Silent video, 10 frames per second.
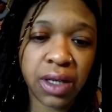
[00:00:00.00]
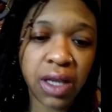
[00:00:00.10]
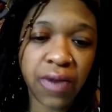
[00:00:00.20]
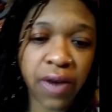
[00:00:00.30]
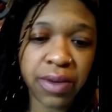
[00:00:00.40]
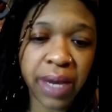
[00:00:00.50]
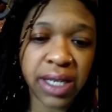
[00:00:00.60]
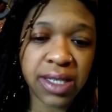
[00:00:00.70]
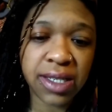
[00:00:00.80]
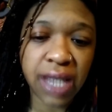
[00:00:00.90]
If everybody
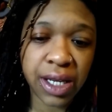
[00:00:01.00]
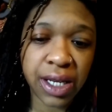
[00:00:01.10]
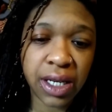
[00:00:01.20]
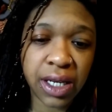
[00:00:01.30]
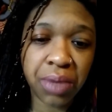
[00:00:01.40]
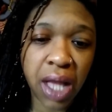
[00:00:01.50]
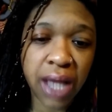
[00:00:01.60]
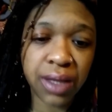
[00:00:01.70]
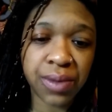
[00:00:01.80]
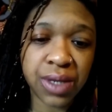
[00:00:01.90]
studied and
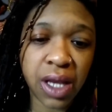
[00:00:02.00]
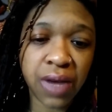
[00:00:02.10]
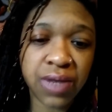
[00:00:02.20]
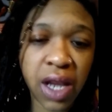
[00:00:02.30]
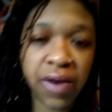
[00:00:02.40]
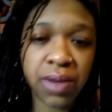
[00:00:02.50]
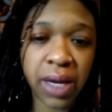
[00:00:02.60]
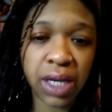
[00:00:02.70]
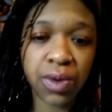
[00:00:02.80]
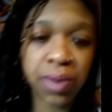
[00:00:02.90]
applied themselves,
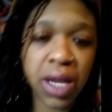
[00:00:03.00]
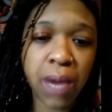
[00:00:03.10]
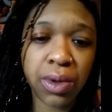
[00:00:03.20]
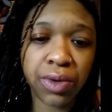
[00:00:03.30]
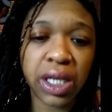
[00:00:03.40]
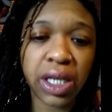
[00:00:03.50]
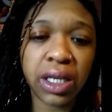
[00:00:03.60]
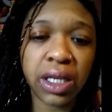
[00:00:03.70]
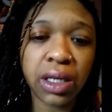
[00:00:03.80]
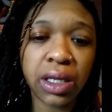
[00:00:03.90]
everybody will be able to read